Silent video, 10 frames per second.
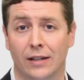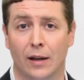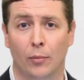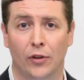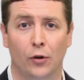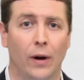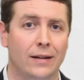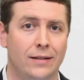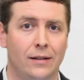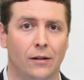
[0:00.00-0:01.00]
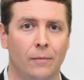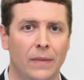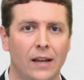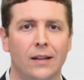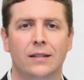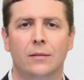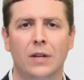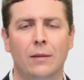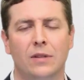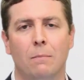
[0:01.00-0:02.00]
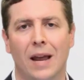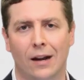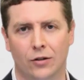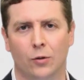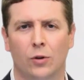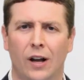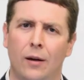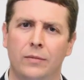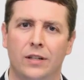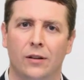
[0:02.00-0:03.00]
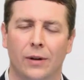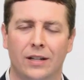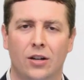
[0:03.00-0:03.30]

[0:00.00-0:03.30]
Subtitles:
end up with a great deal. Sometimes a manager will come to you and